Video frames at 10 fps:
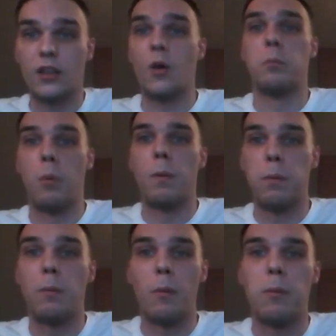You go boom, boom,
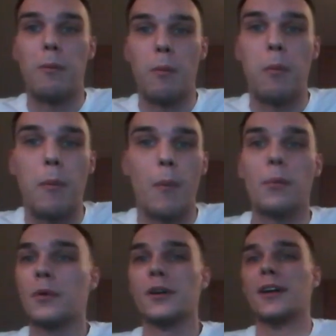boom, boom, boom, boom,
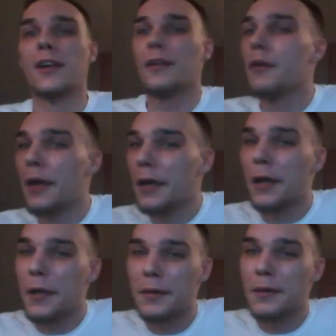boom. Like,
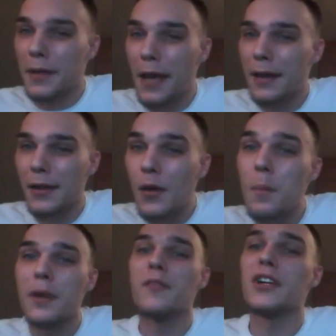it's got a little
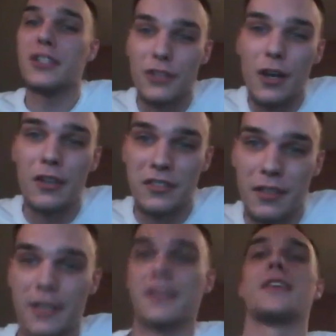bit of an exhaust
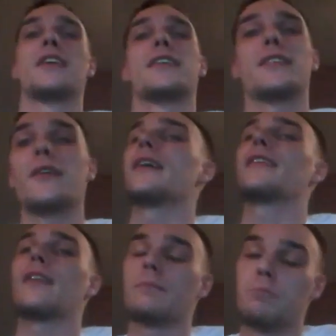leak. So
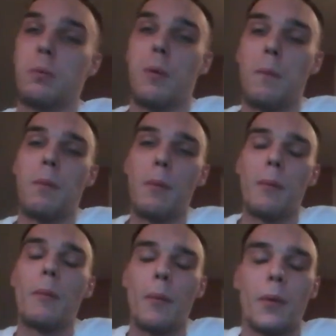it's like boom, boom, boom, boom,
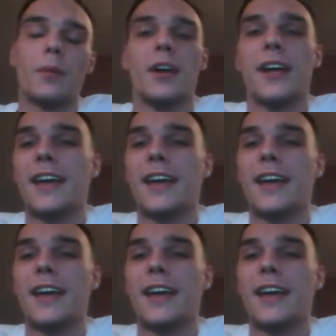boom, boom, boom.